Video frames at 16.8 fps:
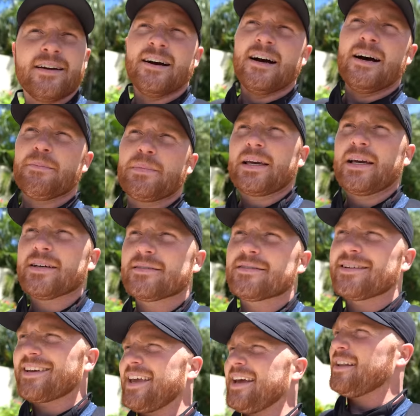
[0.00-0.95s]
um,
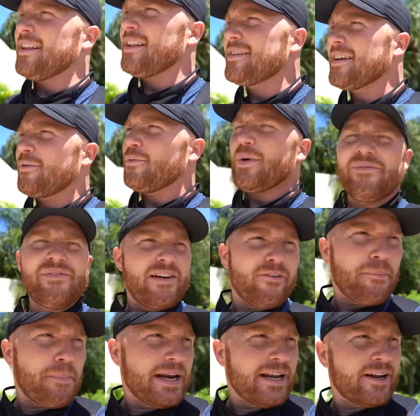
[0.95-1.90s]
because, again, it's like we've
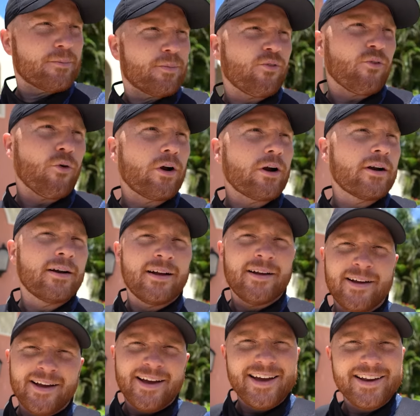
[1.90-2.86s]
never been here before.
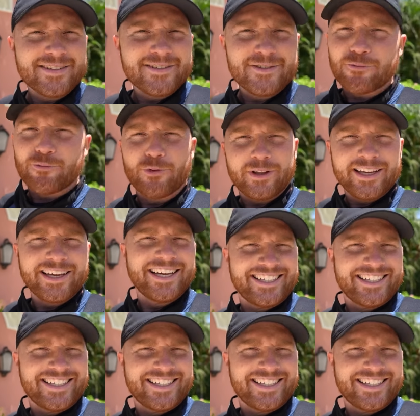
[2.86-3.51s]
And it's really